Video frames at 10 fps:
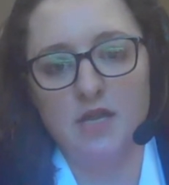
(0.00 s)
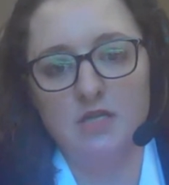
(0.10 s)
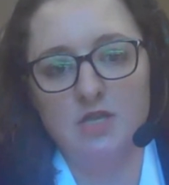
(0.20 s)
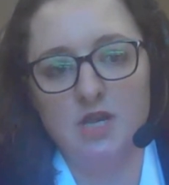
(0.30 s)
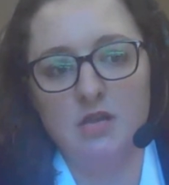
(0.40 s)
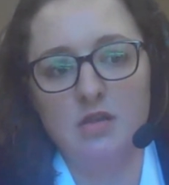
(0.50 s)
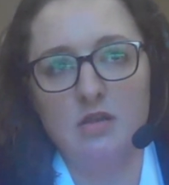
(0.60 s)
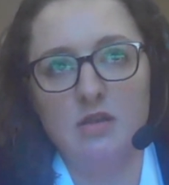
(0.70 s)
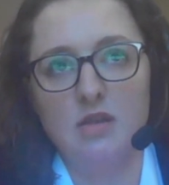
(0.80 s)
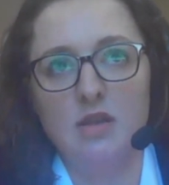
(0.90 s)
aging
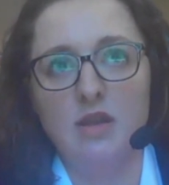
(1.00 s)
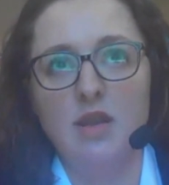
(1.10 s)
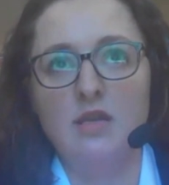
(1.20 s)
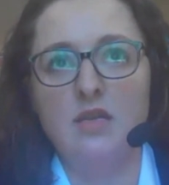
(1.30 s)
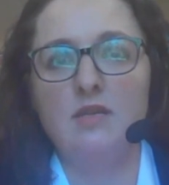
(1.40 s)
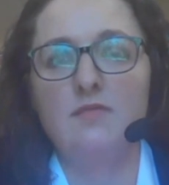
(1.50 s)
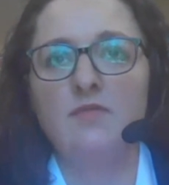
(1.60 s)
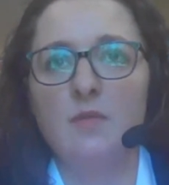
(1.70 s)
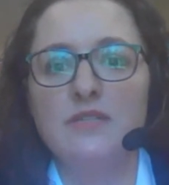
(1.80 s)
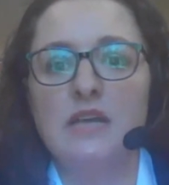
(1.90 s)

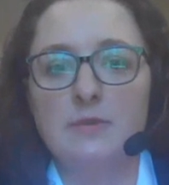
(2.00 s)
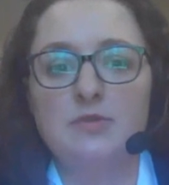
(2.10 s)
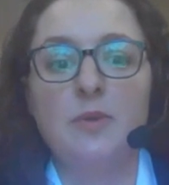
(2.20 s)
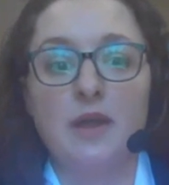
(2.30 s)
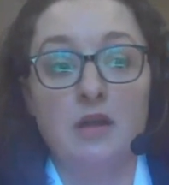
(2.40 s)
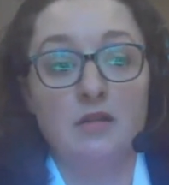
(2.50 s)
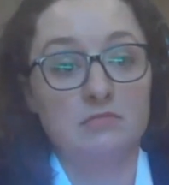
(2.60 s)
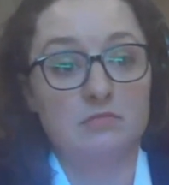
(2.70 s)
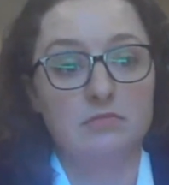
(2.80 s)
from a damage repair